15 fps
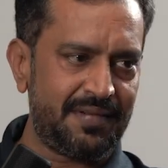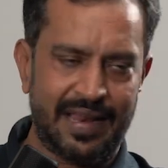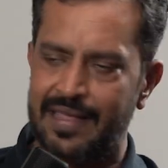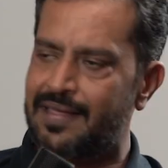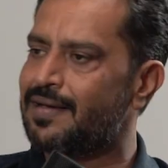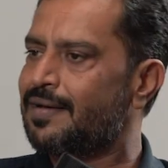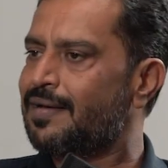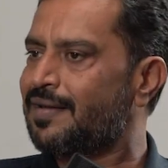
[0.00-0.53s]

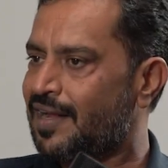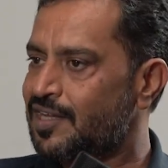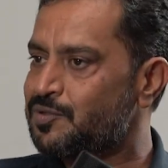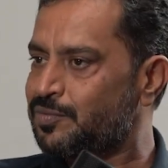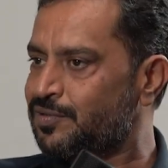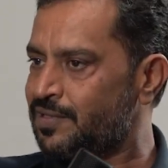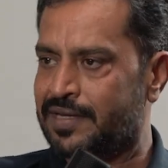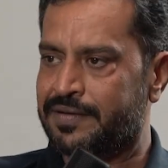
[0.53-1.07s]
like
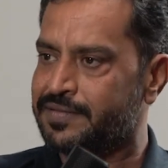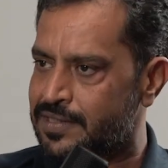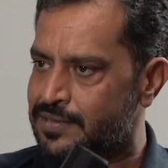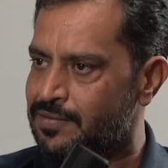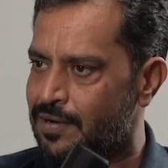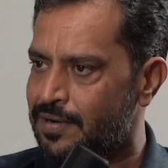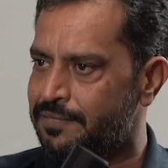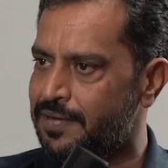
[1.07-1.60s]
Rajahmundry, which is
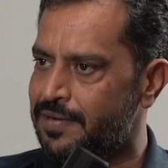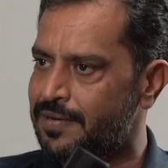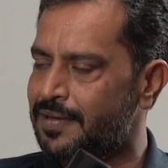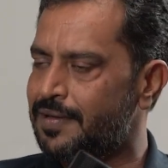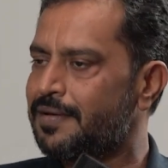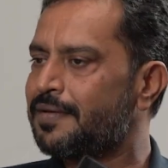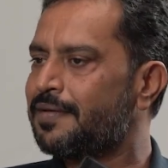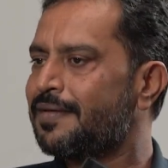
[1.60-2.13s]
not even
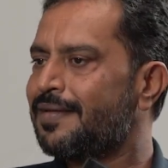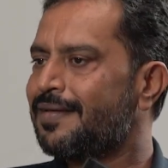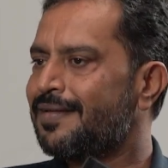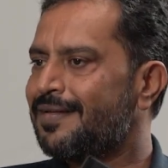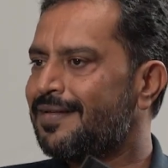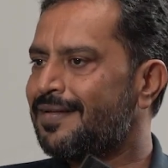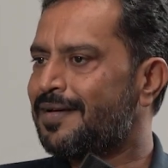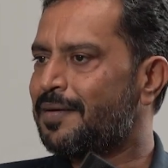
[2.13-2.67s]

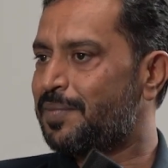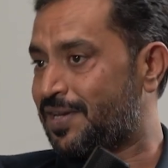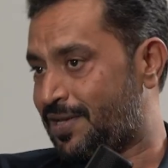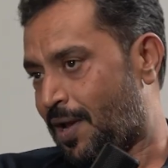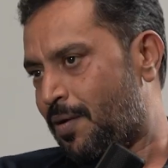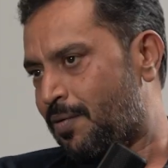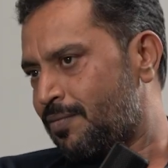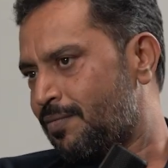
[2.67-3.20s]
a big
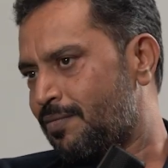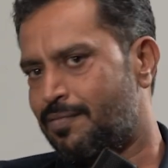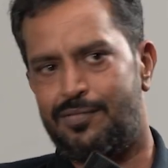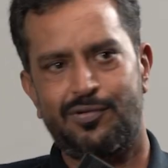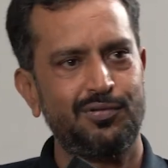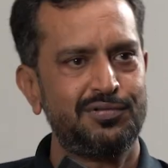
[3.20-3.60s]
town, to